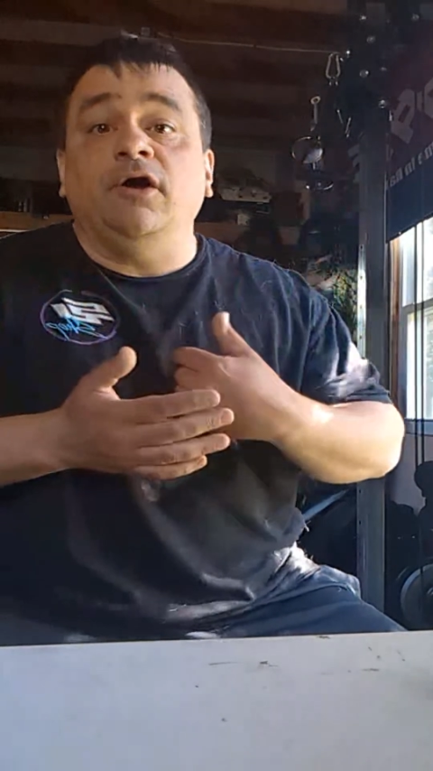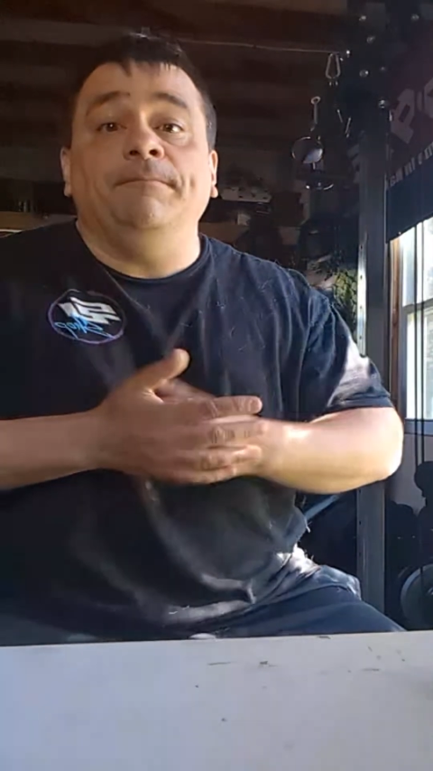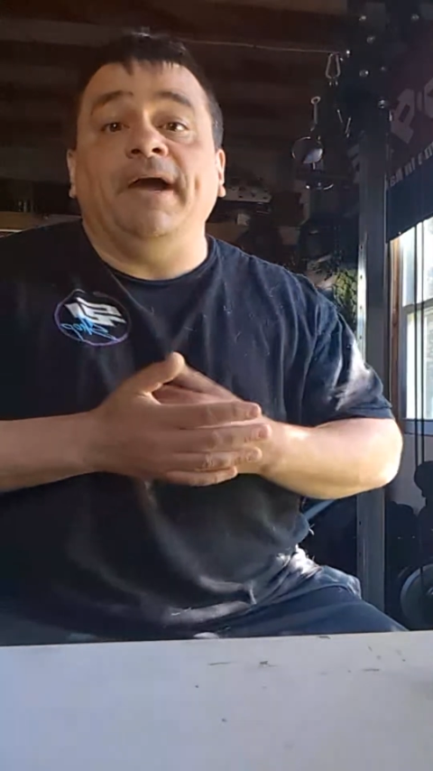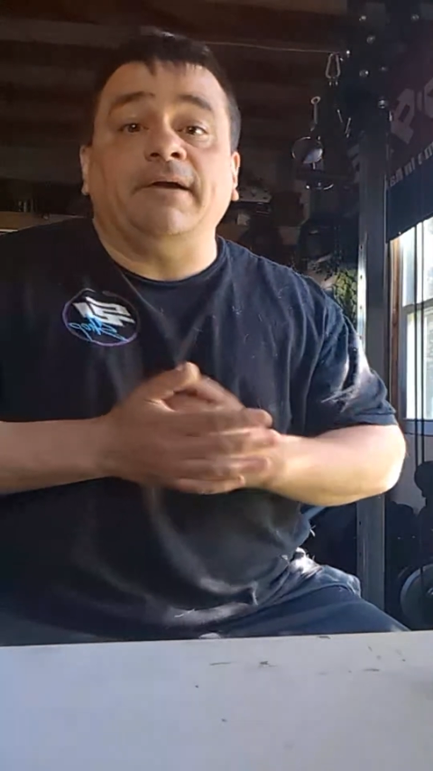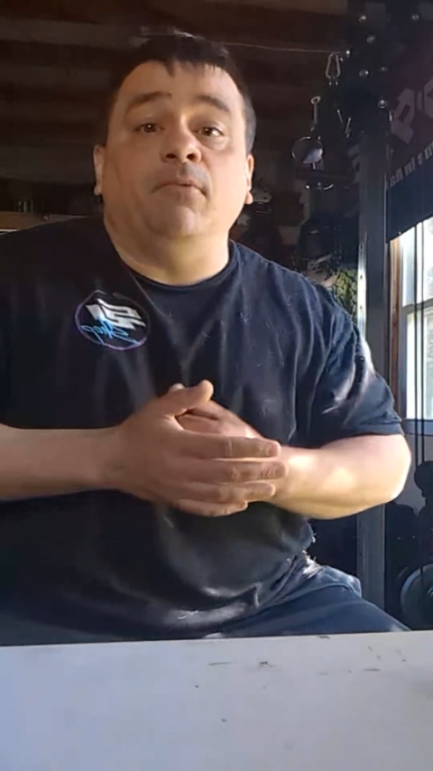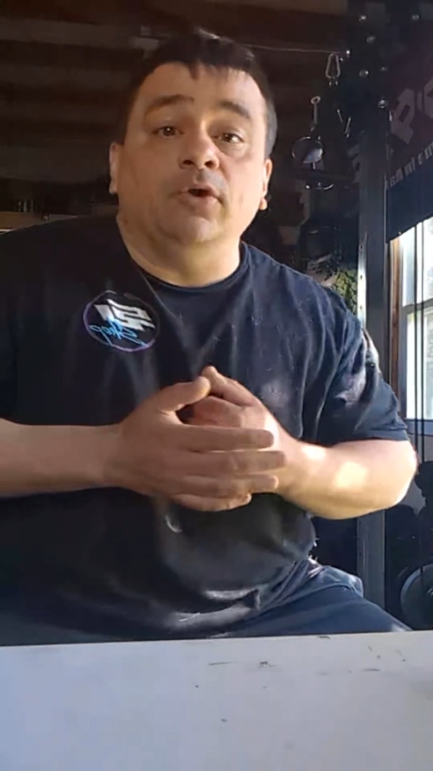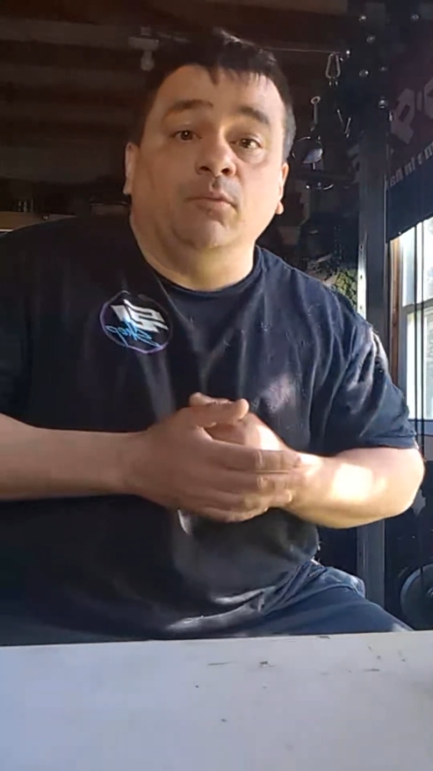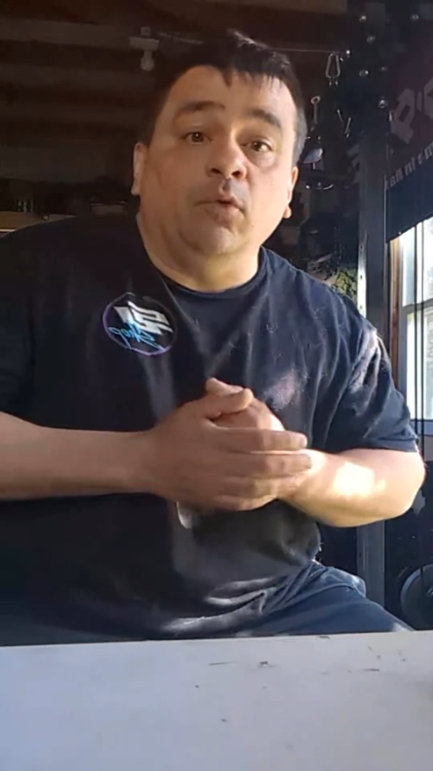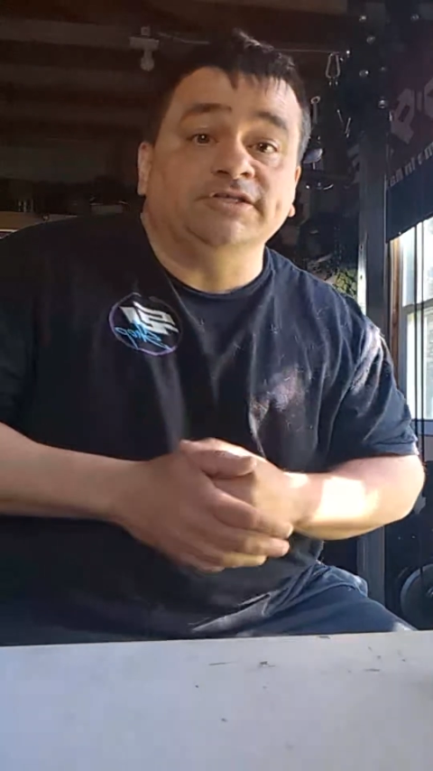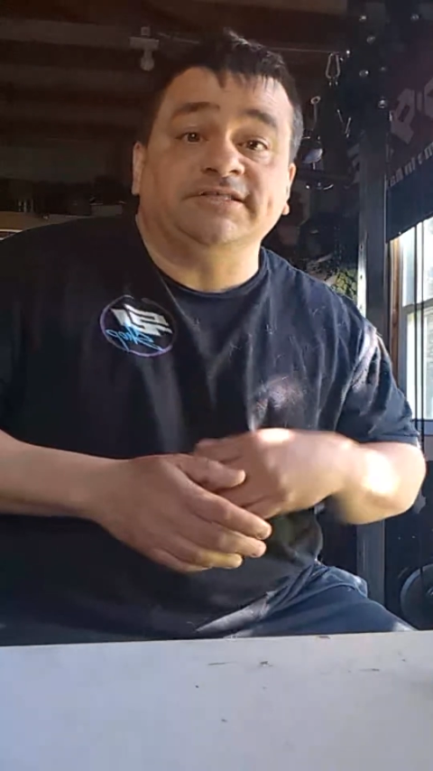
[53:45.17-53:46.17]
If you come
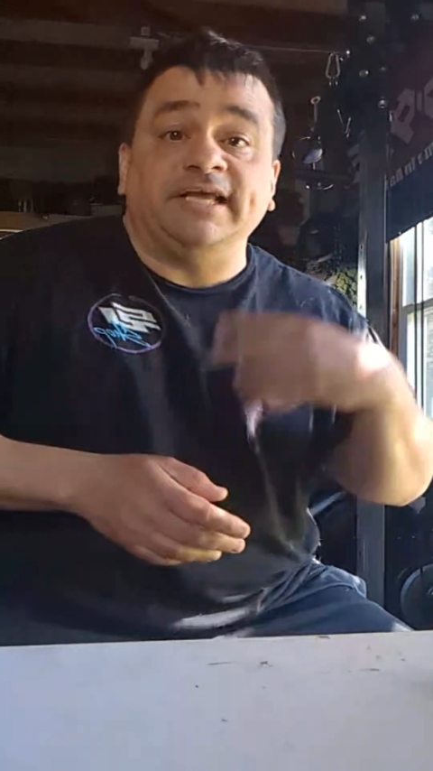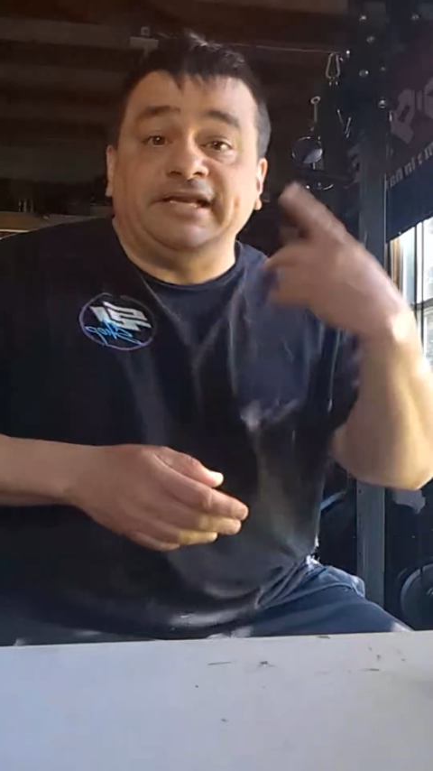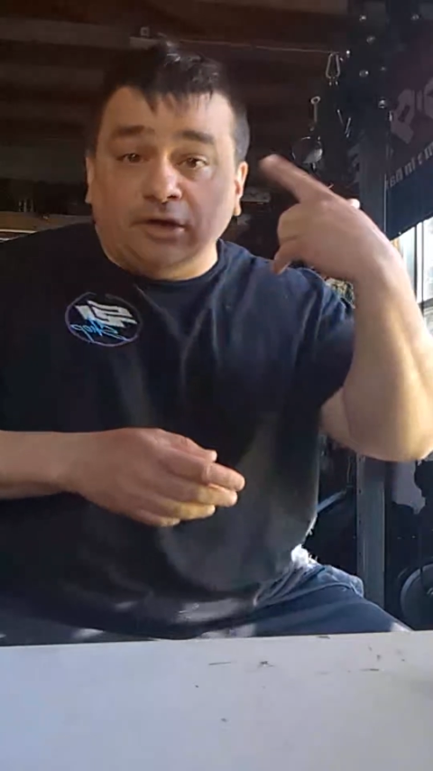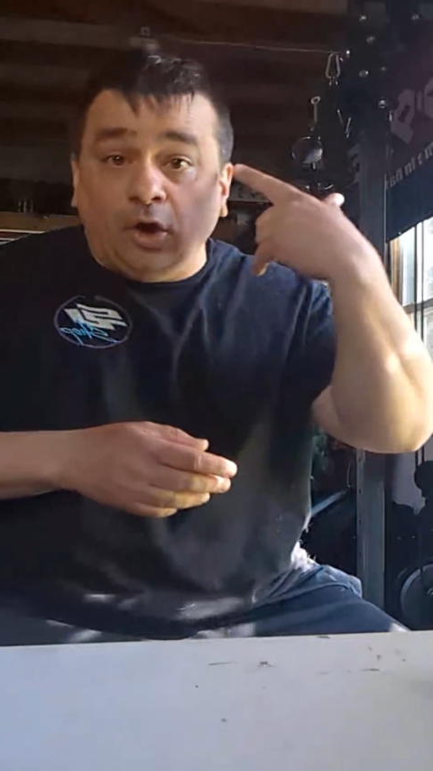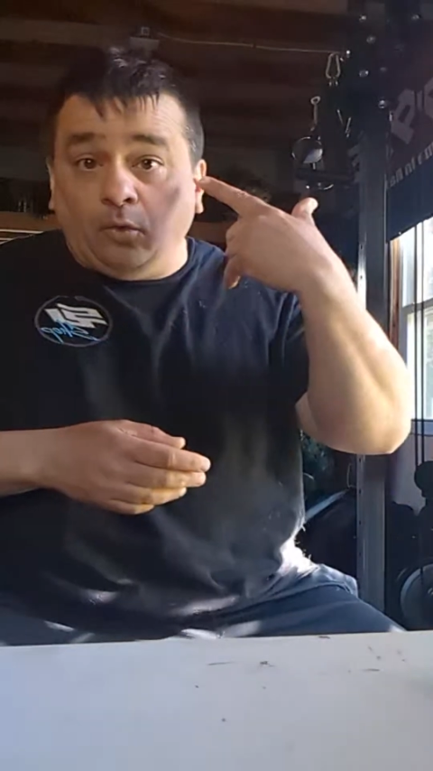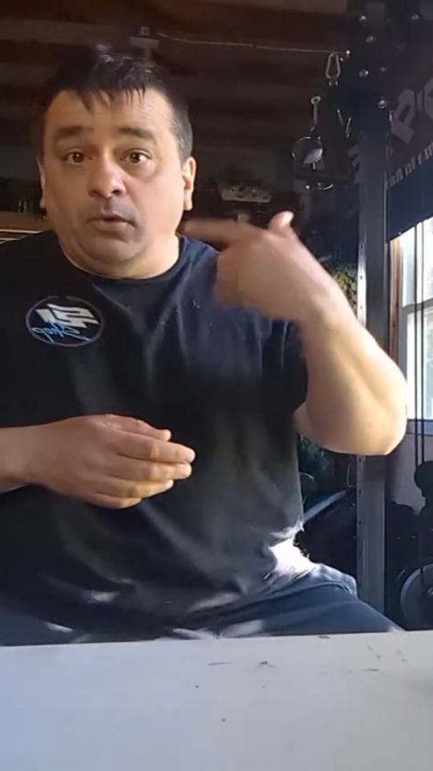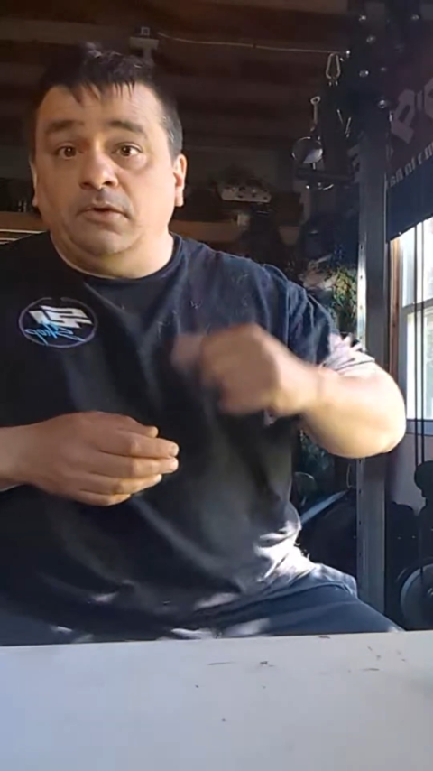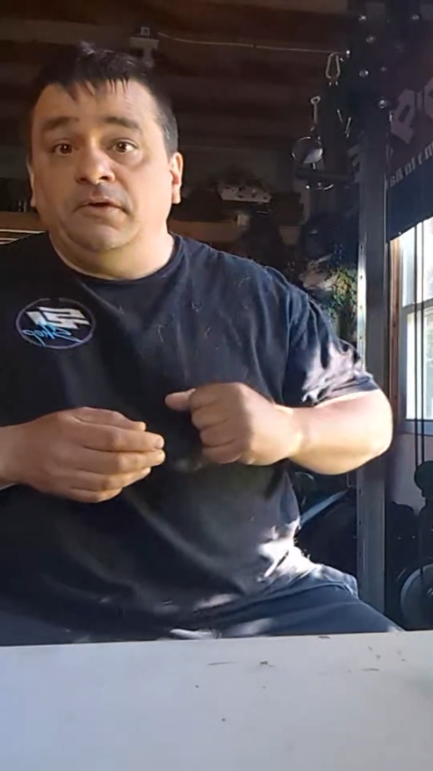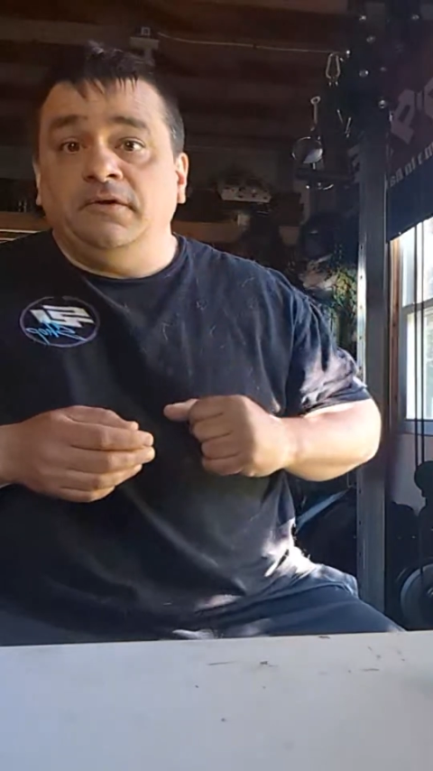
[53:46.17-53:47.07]
back more than once, they know.